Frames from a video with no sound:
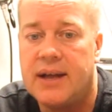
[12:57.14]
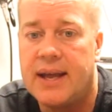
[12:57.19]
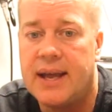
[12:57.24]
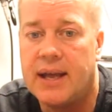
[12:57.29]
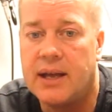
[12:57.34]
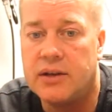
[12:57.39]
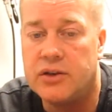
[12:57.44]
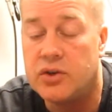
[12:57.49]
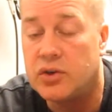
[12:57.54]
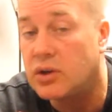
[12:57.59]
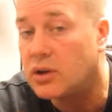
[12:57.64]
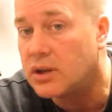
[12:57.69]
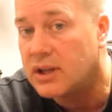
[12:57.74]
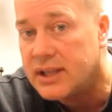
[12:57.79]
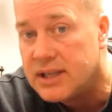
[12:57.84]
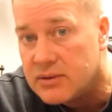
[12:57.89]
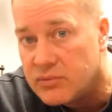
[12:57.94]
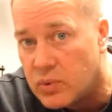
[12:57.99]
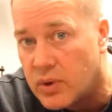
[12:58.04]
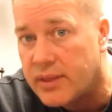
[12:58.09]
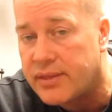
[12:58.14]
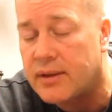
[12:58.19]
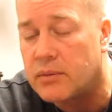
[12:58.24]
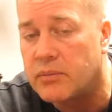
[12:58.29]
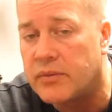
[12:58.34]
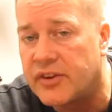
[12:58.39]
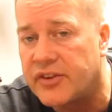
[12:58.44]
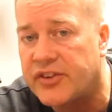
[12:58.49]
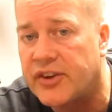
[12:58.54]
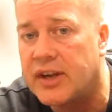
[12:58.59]
and you can leave with
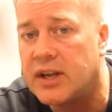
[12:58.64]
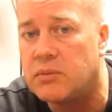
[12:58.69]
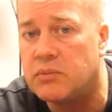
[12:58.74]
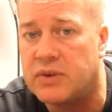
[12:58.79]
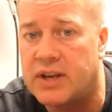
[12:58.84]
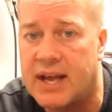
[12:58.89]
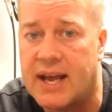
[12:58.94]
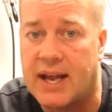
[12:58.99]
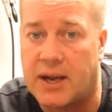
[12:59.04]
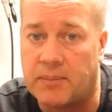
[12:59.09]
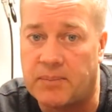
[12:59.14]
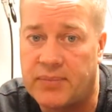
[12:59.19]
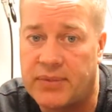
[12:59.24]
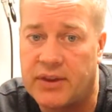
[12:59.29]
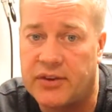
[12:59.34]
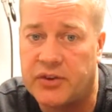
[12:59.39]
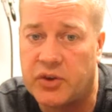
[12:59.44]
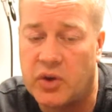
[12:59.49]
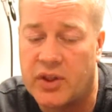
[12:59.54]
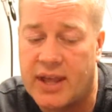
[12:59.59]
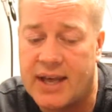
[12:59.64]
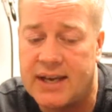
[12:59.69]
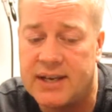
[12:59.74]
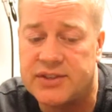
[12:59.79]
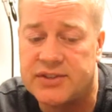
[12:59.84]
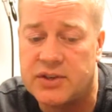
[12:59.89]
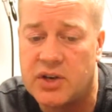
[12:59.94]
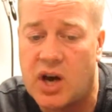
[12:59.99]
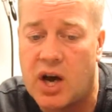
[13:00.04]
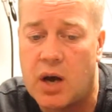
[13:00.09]
them the same day. So that
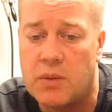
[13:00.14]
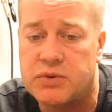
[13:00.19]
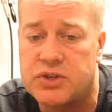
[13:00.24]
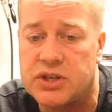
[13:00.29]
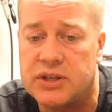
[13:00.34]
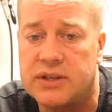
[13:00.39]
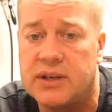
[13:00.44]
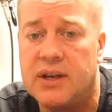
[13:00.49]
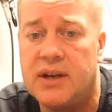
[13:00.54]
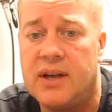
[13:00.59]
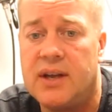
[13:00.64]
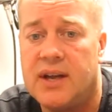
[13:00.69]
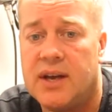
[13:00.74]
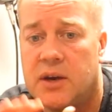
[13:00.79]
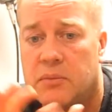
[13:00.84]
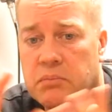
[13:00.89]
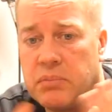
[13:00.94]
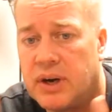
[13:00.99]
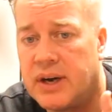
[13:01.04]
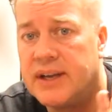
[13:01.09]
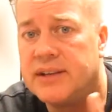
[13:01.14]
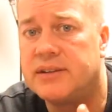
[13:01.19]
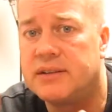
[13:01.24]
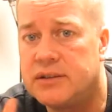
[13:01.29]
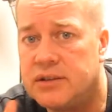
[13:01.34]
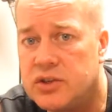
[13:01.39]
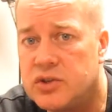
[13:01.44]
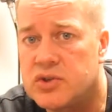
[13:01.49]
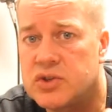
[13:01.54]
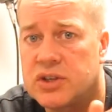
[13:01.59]
is an option. But
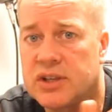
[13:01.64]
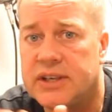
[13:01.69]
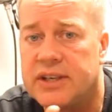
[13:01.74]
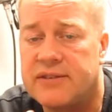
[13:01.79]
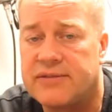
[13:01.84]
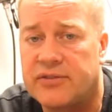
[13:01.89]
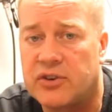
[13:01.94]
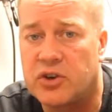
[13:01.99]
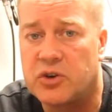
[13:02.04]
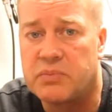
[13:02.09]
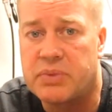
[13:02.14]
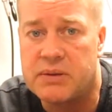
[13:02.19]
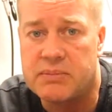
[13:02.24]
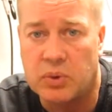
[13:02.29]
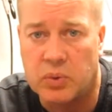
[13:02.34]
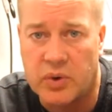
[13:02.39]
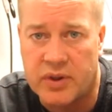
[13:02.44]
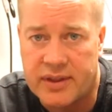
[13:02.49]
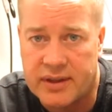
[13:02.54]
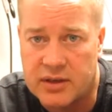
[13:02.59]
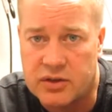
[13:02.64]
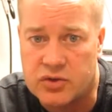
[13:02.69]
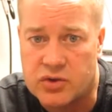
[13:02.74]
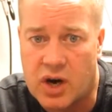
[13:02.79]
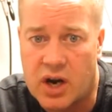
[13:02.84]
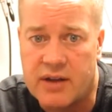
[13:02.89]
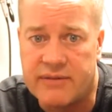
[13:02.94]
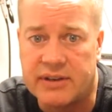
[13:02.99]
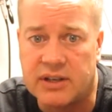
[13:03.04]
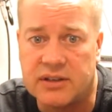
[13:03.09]
usually for people within
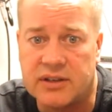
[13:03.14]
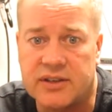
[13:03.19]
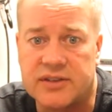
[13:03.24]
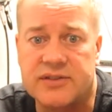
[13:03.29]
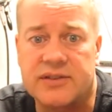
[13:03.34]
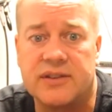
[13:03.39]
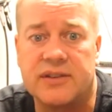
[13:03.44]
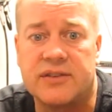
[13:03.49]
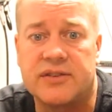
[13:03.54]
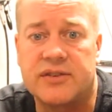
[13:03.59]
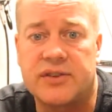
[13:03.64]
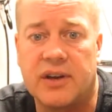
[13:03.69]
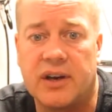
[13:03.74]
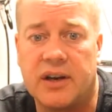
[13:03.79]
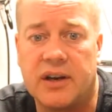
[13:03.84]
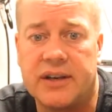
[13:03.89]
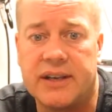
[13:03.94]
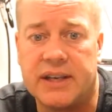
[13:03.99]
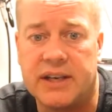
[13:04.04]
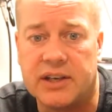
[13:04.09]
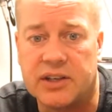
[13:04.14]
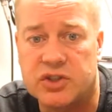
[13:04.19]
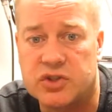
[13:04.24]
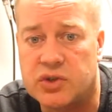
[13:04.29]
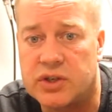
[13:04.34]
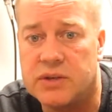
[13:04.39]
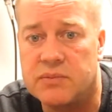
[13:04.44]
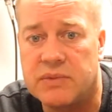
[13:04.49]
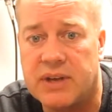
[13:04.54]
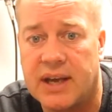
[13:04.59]
driving distance, in extreme